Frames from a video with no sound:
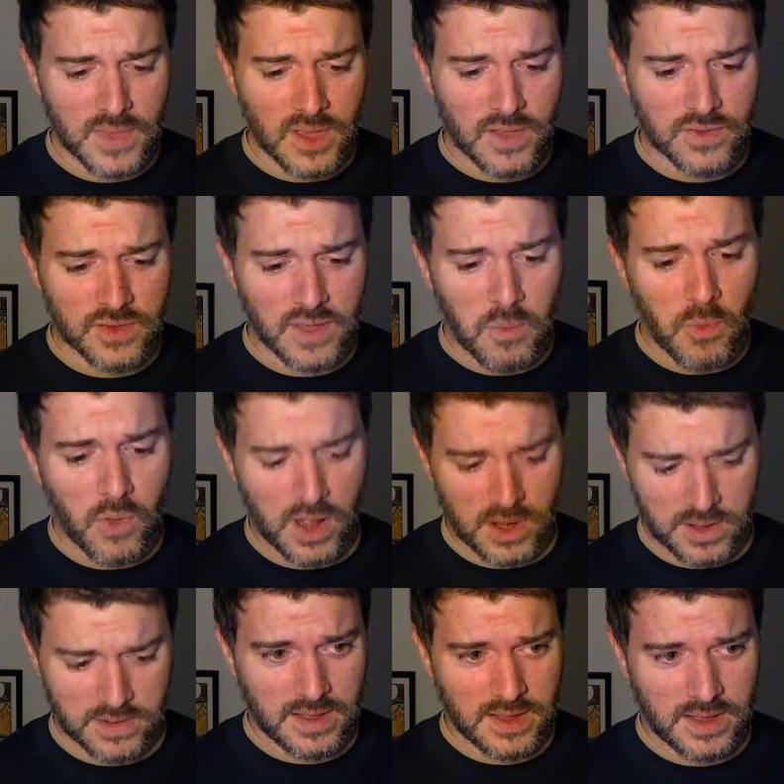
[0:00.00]

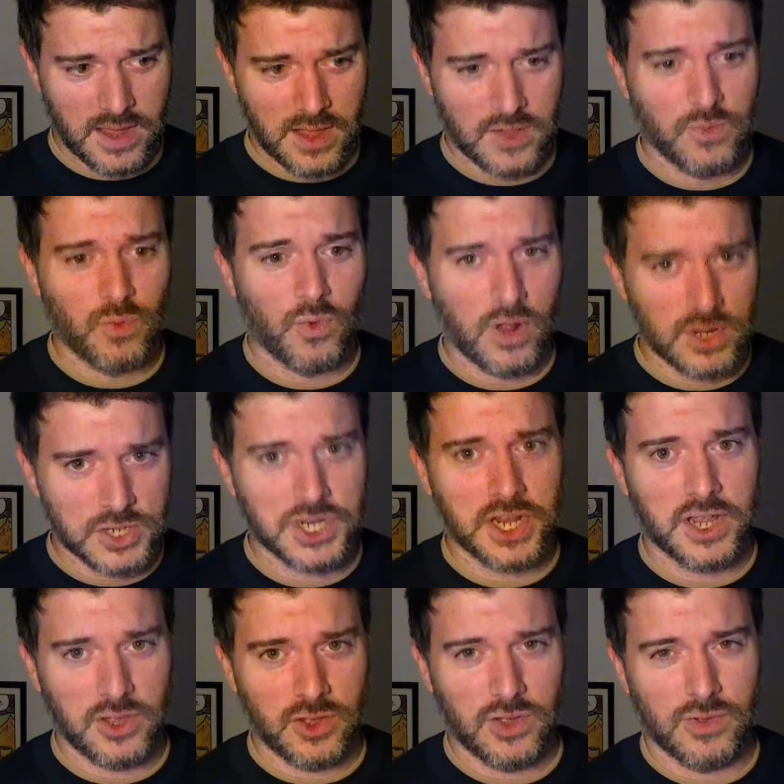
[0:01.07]
Someone is
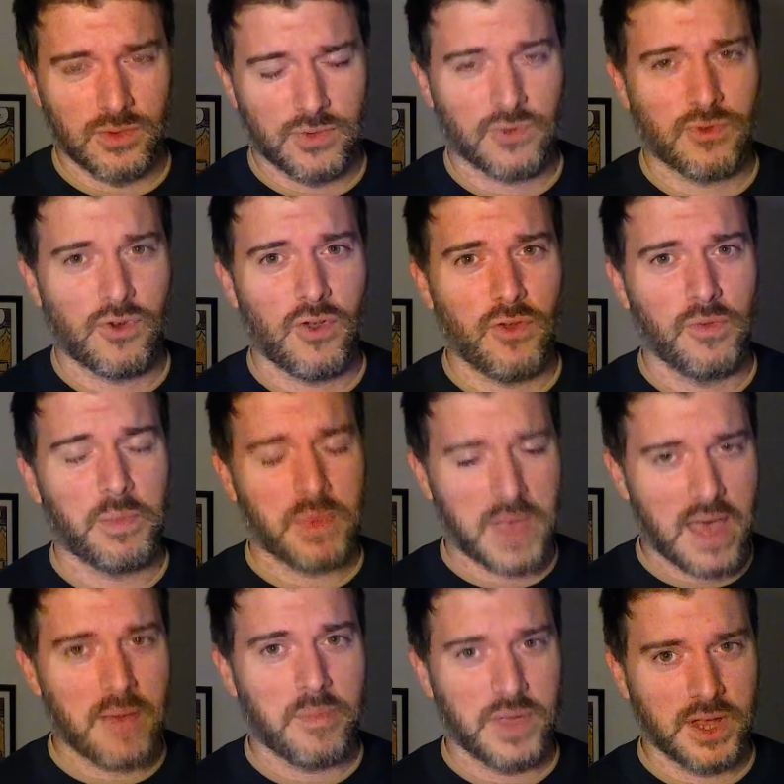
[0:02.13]
watching you scroll
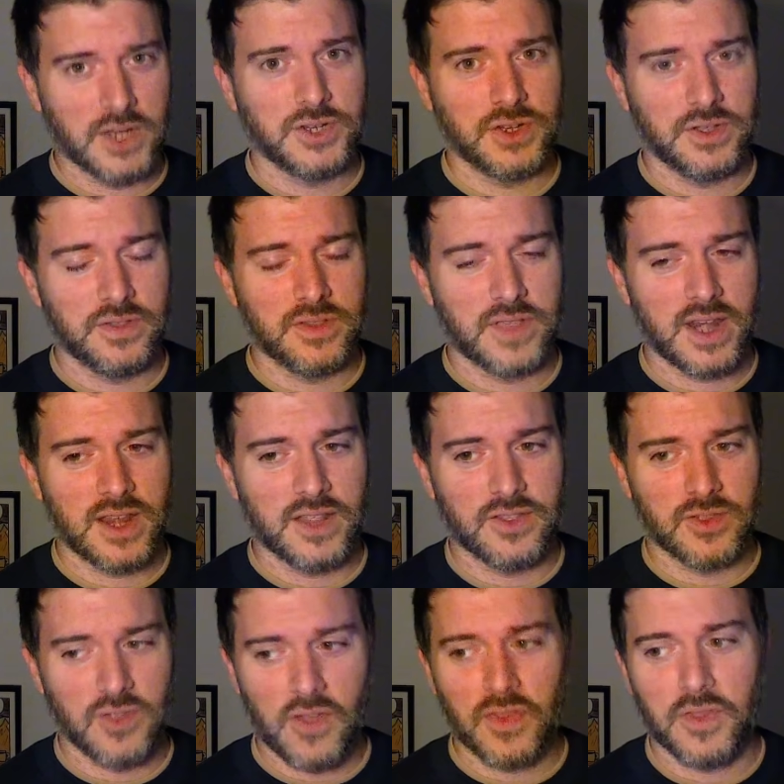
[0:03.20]
cat pictures, and
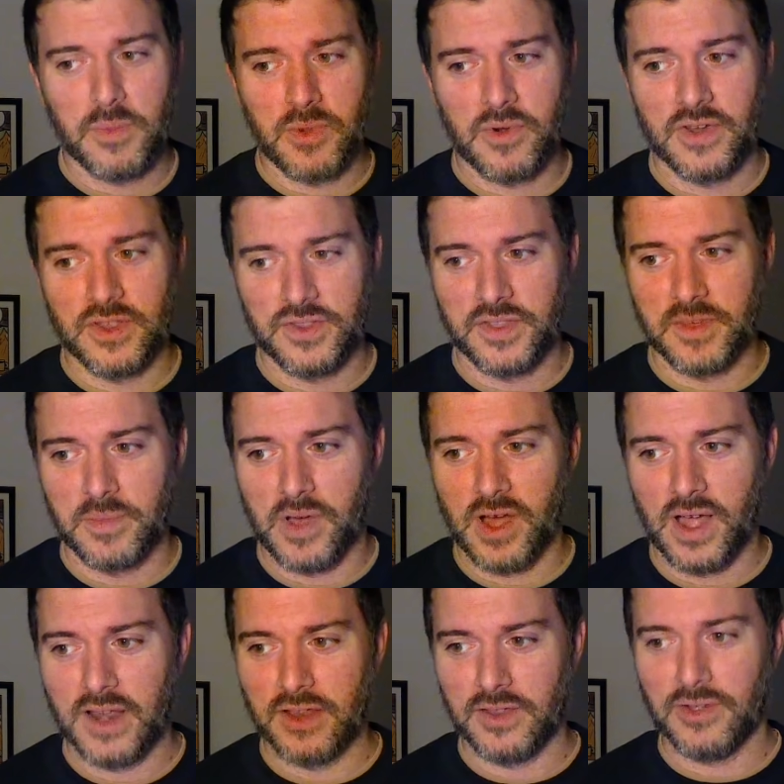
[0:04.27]
it's not the barista
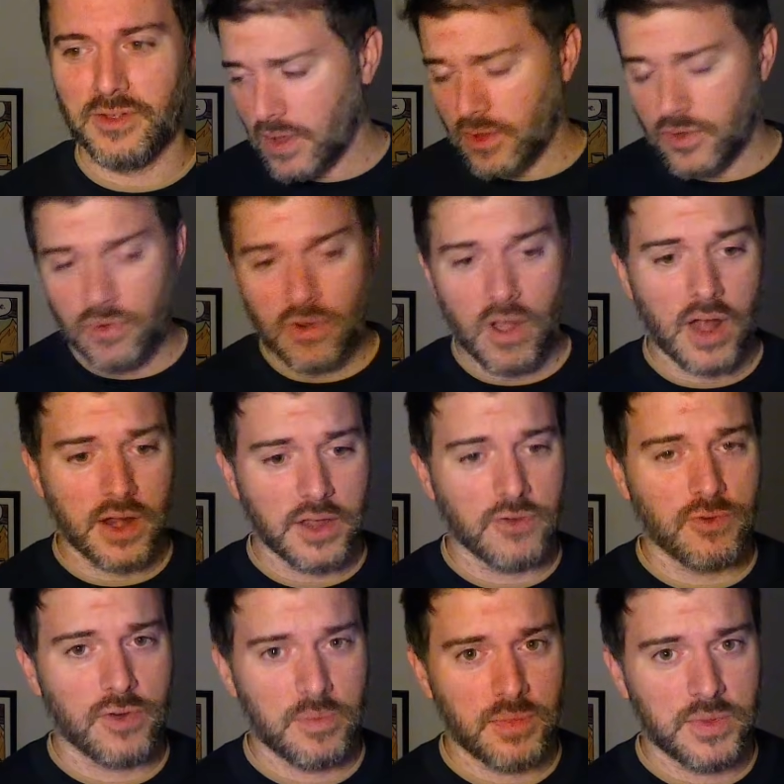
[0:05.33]
behind you. Your
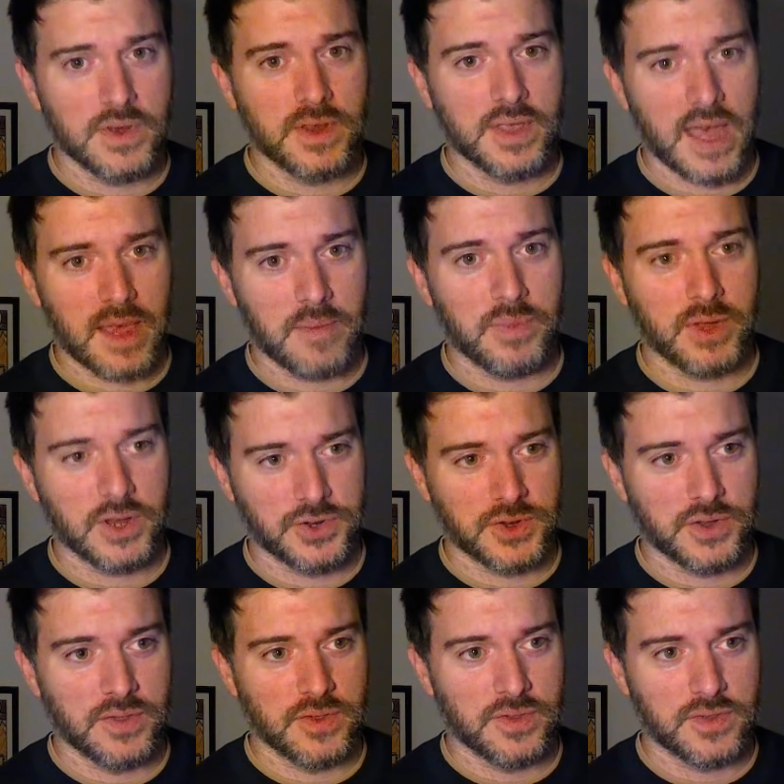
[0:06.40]
unencrypted cat
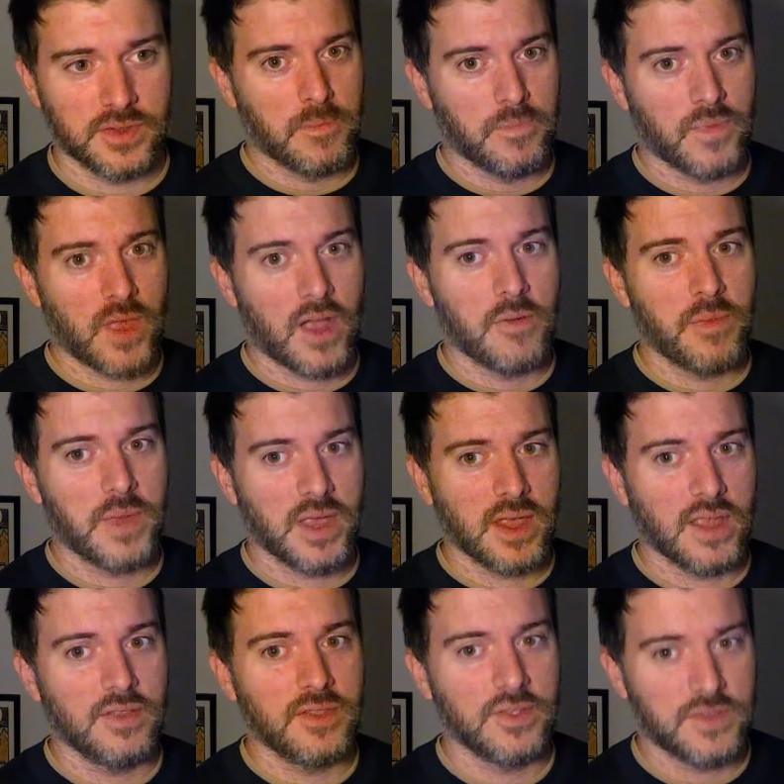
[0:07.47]
pictures are being
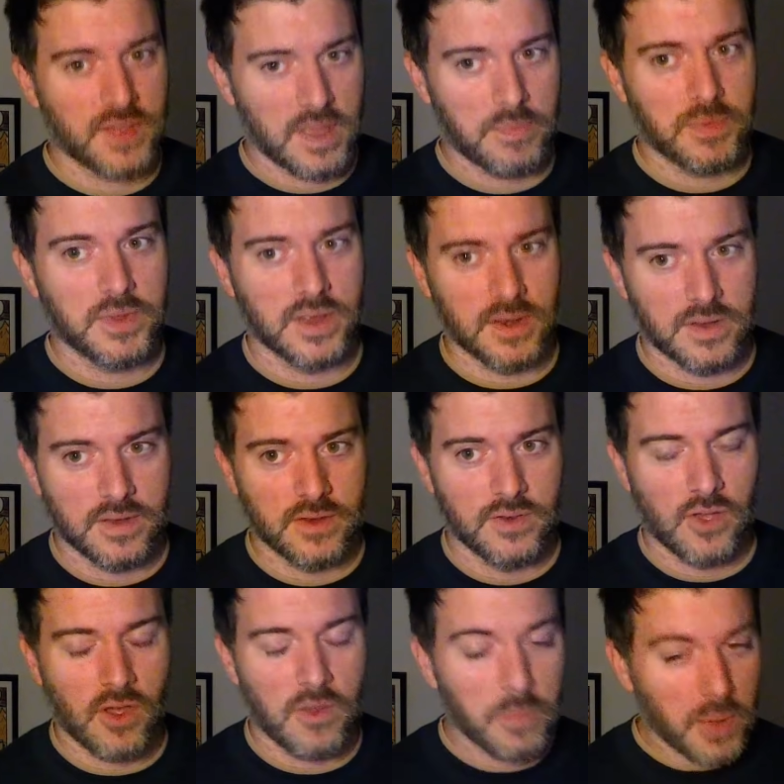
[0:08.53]
intercepted
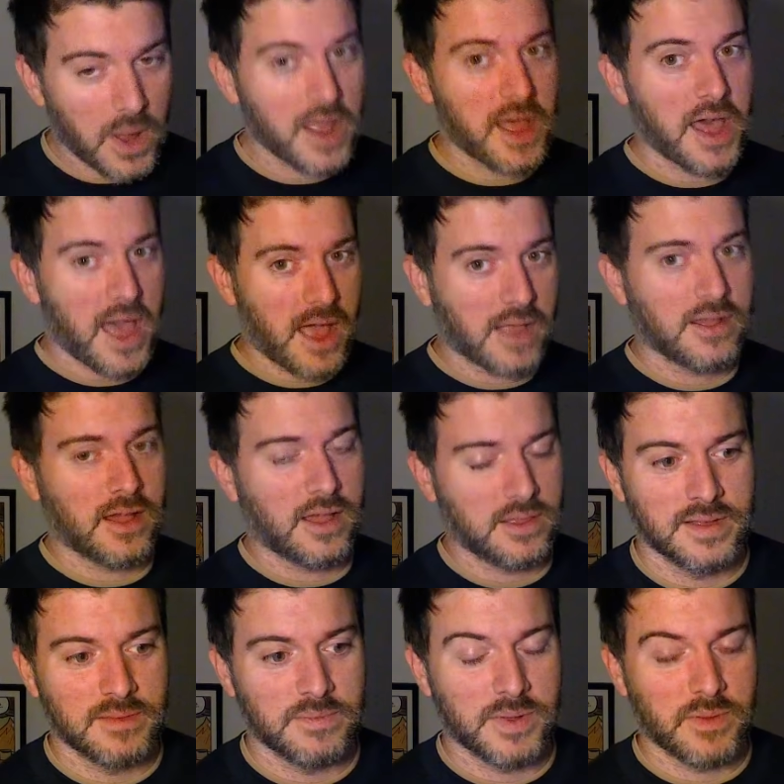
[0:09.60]
not by a hacker,
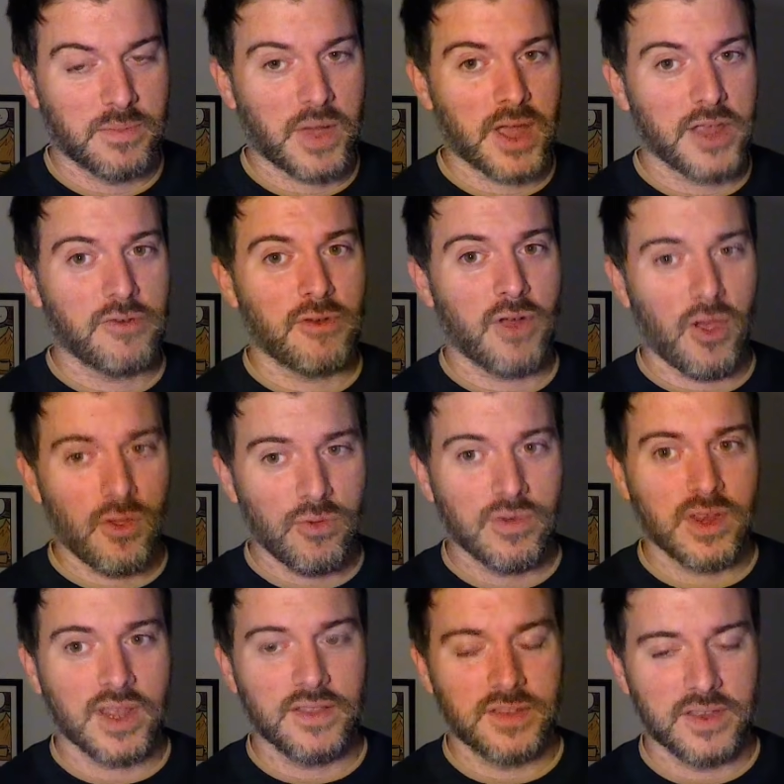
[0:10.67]
but by your own
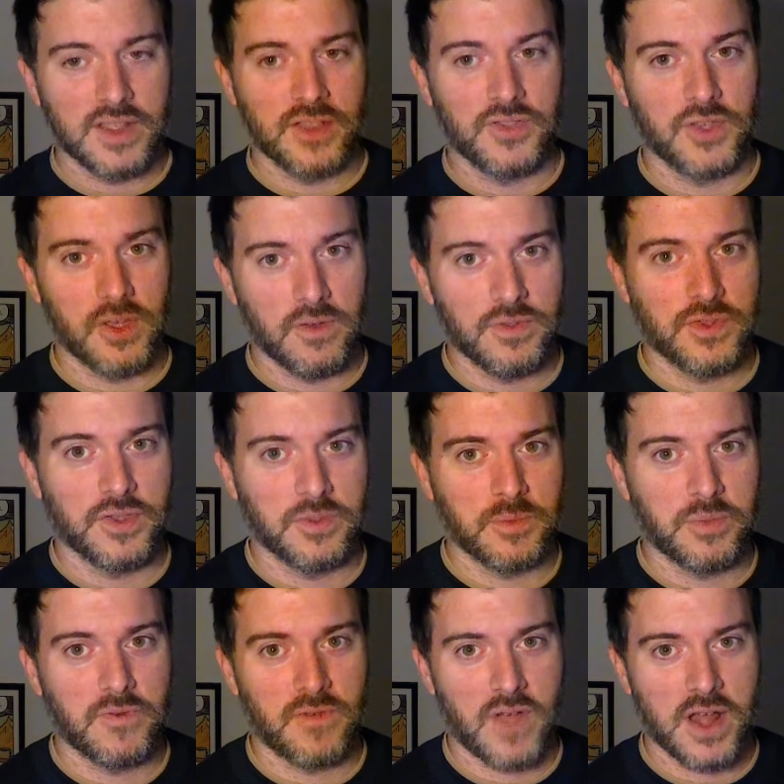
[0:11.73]
internet services
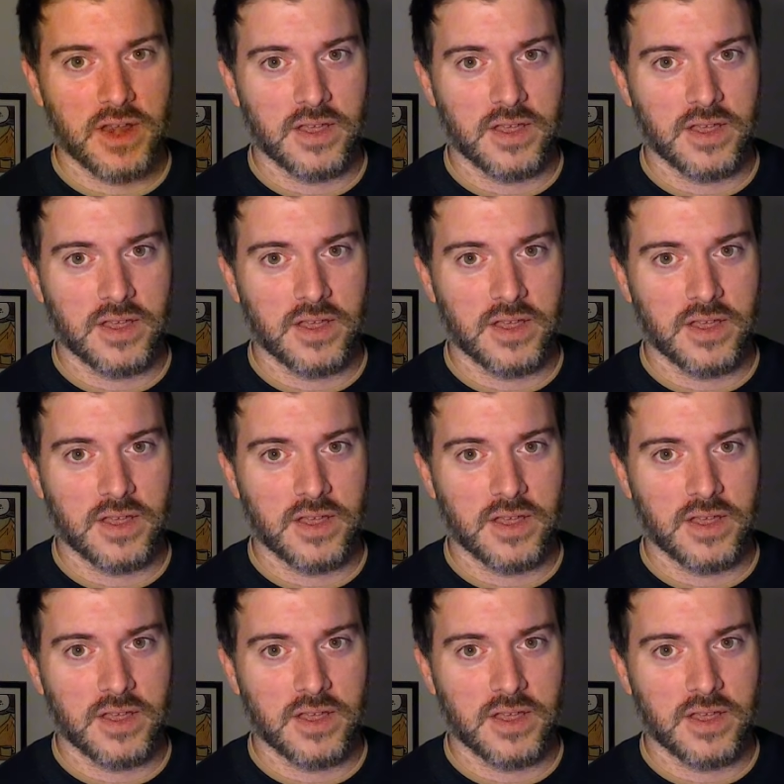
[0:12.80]
provider.